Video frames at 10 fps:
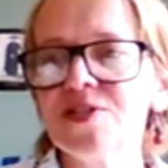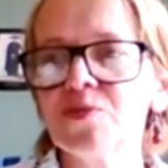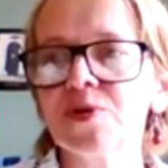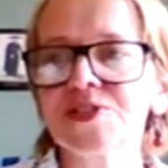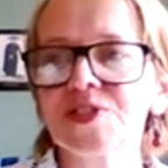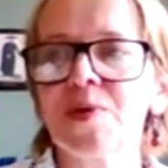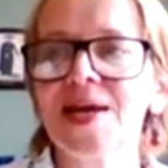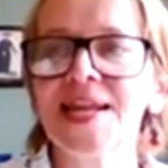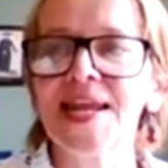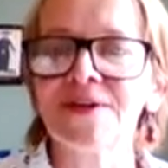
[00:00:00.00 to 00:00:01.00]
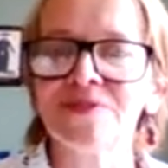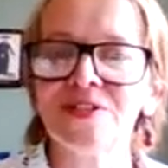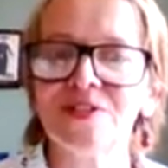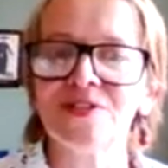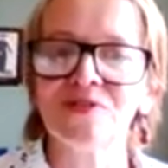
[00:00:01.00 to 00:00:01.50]
do what Sway allows you
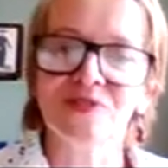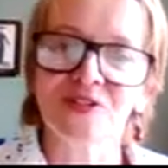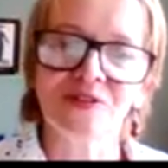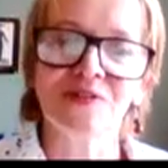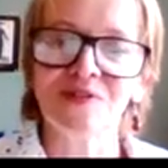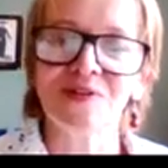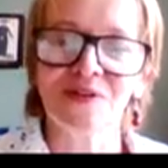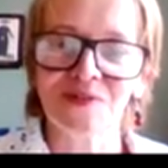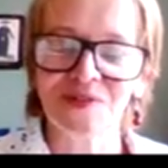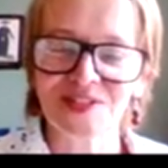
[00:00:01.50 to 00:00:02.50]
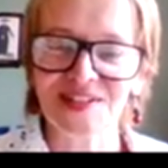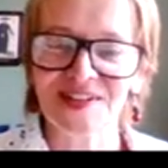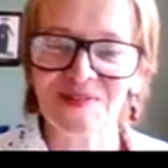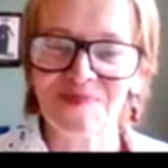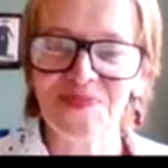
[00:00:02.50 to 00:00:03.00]
to do, so you can't
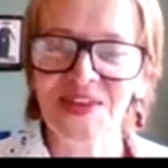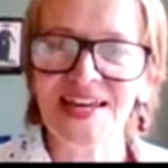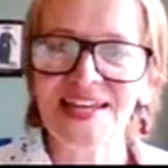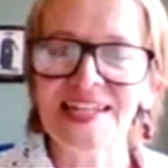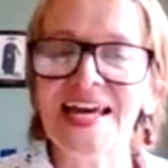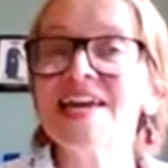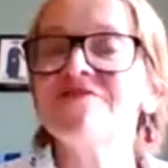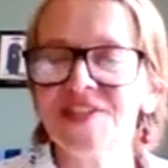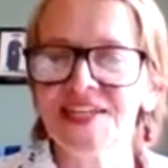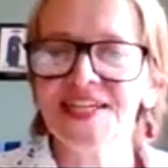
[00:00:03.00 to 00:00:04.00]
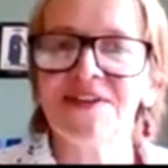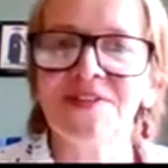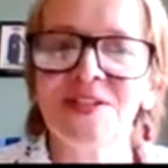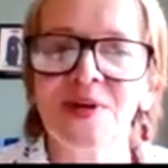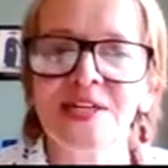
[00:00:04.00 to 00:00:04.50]
lay everything out
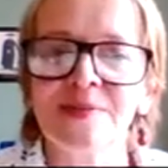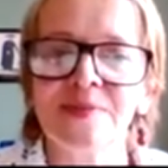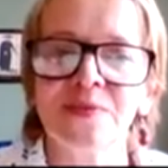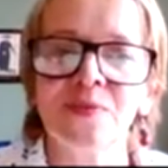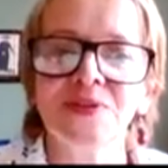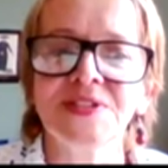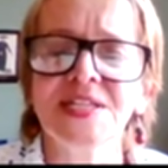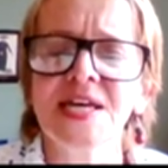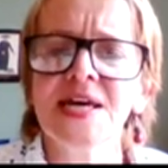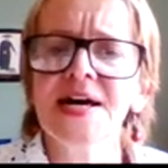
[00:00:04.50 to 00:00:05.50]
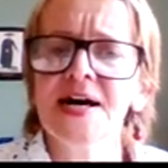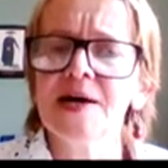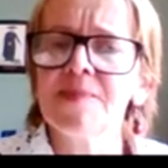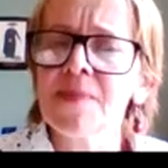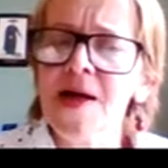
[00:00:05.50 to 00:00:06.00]
in the way you might want.
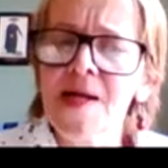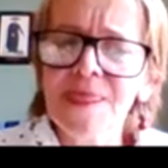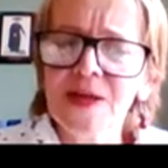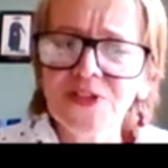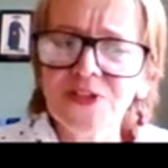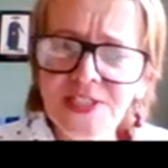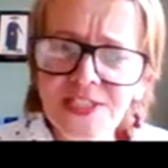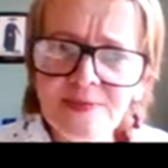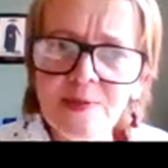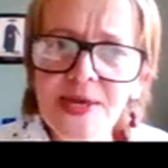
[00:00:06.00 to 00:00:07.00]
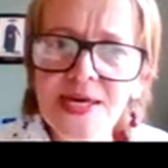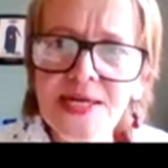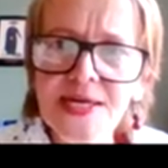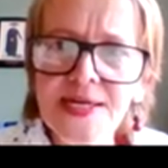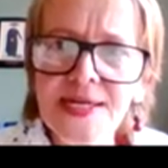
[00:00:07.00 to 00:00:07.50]
There doesn't seem to be
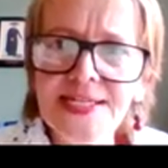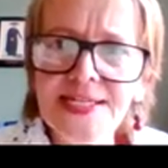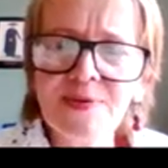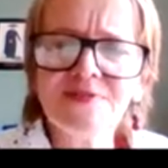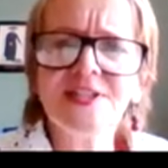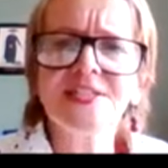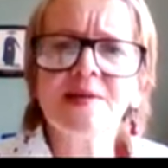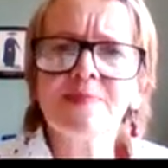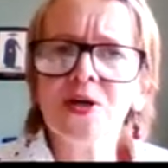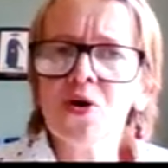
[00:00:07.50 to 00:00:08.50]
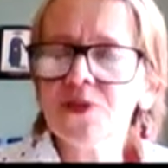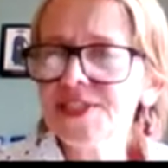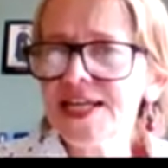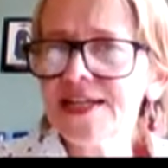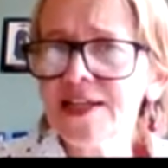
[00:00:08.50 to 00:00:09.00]
an easy way of setting up a
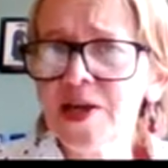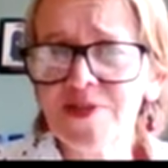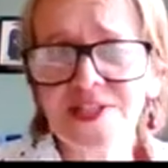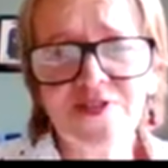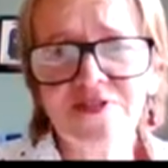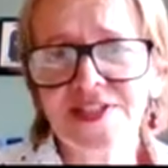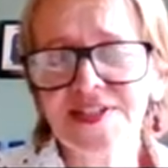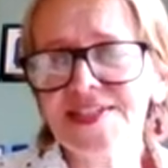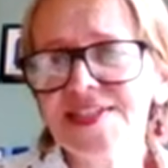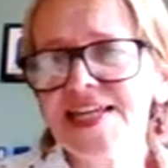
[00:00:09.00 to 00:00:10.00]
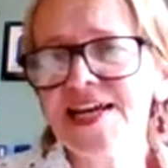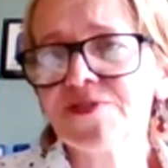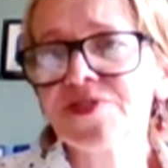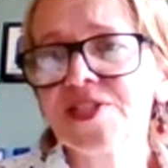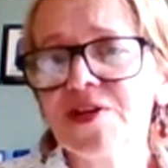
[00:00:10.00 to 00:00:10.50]
content library, as far as I can tell.
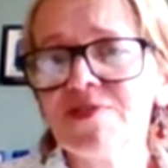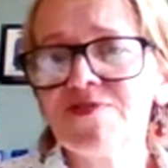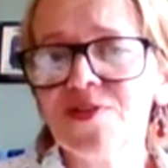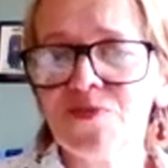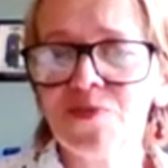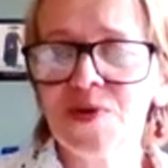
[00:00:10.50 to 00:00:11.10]
So if you